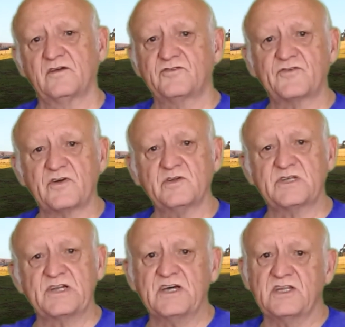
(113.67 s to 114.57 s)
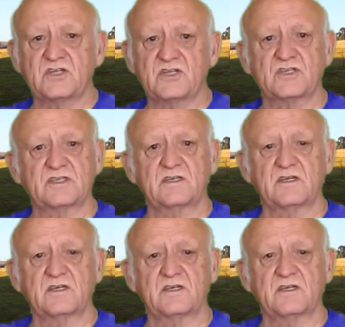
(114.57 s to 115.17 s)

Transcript: translators